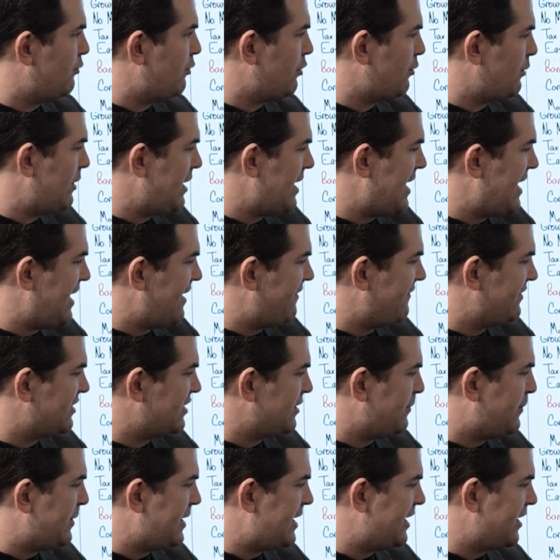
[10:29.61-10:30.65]
What do we have? At
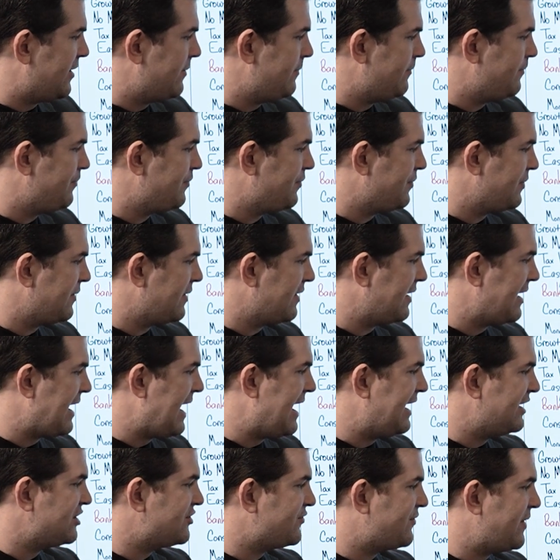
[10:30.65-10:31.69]
the bottom,
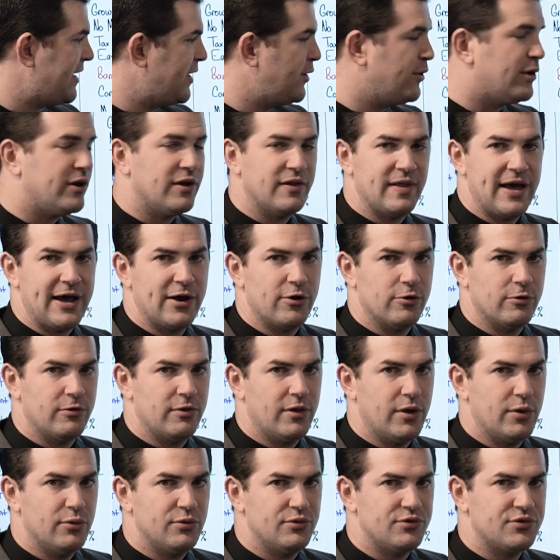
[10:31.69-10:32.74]
cash value
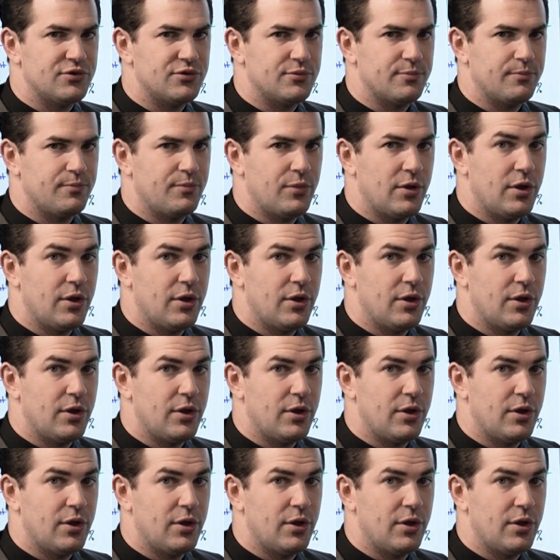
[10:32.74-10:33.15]
collateral loans.